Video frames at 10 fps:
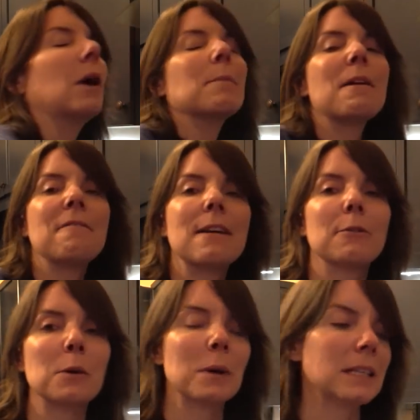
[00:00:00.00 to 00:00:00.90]
one of my
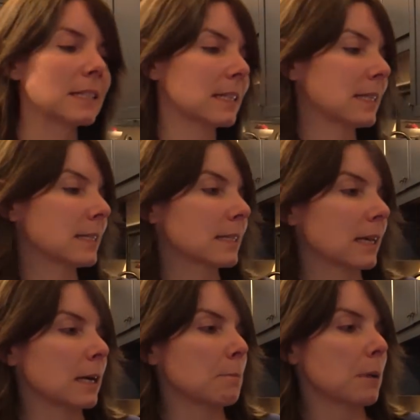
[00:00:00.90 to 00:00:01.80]
favorite ones. This is
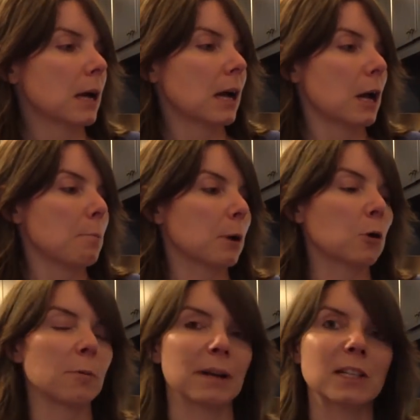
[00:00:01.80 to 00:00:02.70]
the
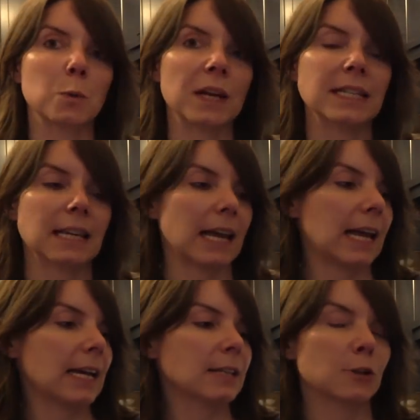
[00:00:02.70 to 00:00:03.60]
McCormick Sweet
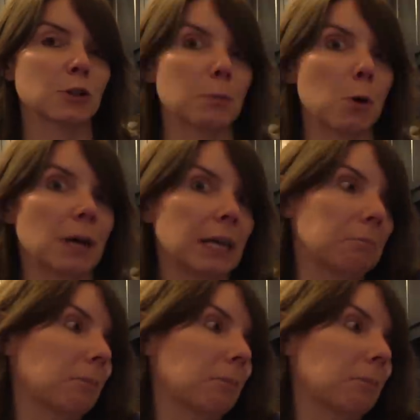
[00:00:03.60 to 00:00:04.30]
and Smoky,